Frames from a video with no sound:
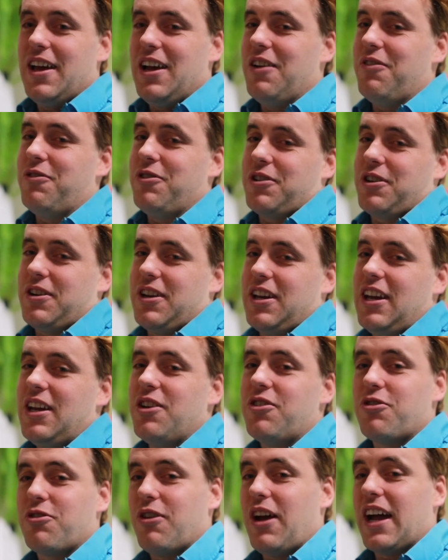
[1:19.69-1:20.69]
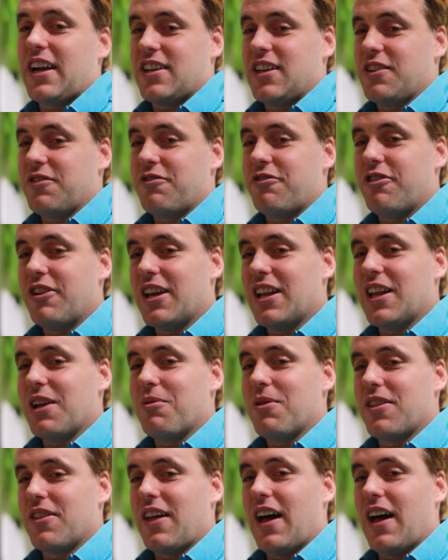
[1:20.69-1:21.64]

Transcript: If we're interacting freely with